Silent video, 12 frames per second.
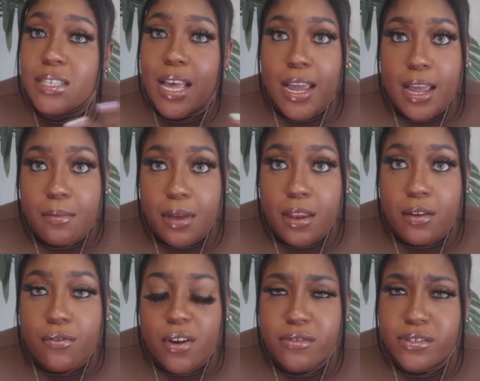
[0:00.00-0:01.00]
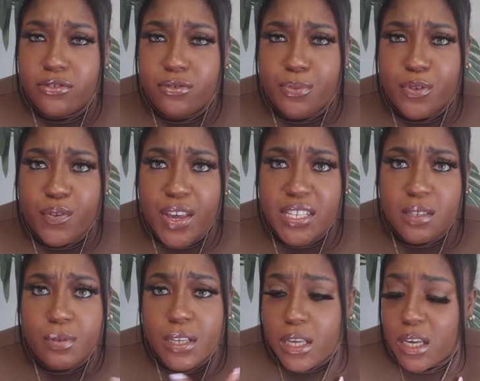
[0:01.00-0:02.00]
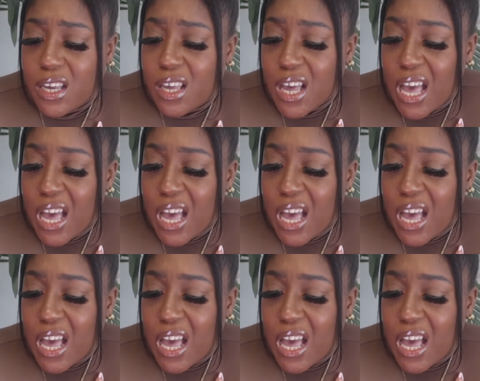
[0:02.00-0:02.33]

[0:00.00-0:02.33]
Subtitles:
I am in a fragrance group on Facebook.